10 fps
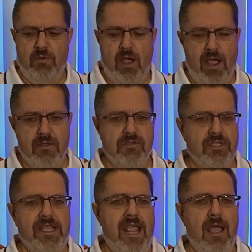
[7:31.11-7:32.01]
I
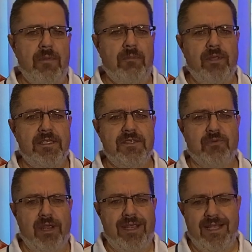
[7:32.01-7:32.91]
usually camp in places
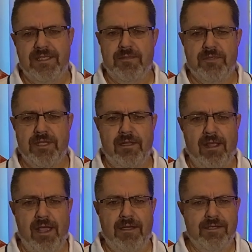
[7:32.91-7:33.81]
where I can get some
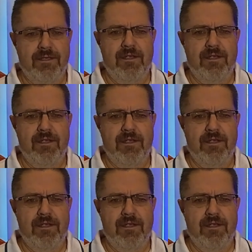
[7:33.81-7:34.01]
sunlight.